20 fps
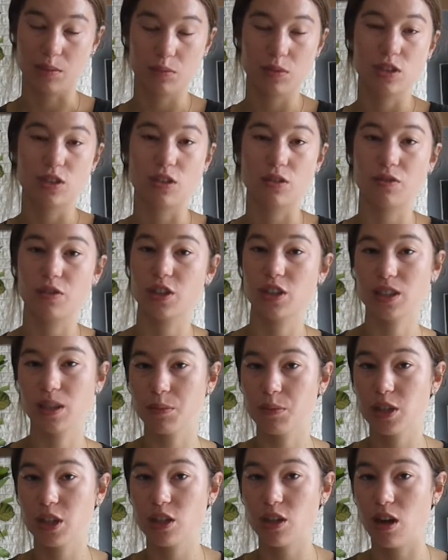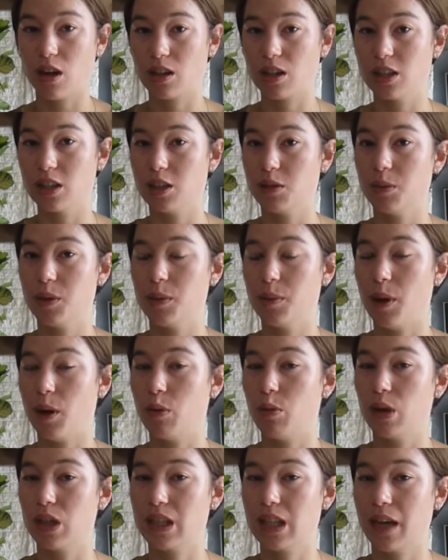So first I'm going to talk a little bit about
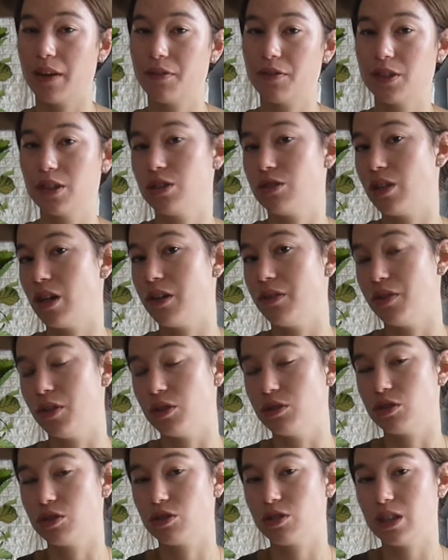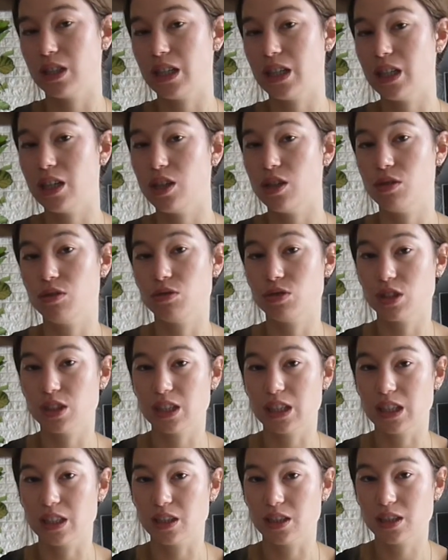what that first round phone screening usually
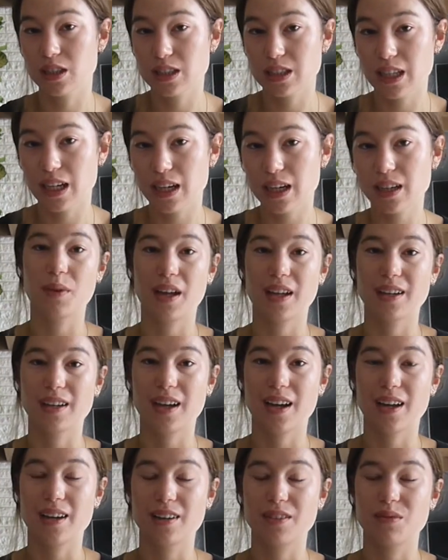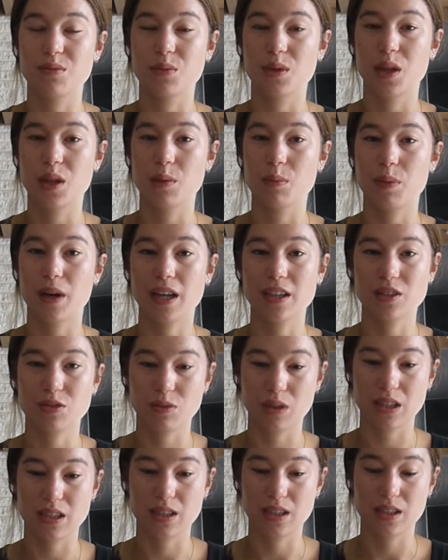looks like and kind of the best ways to